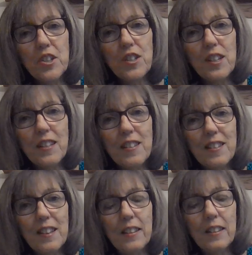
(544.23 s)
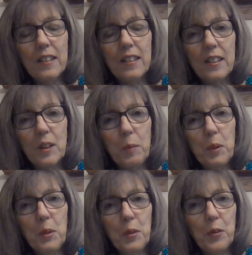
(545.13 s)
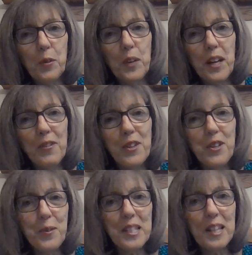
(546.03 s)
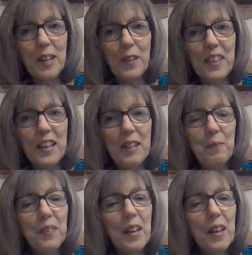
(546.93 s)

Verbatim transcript: sheet that is going to look beautiful whenever you are done with it.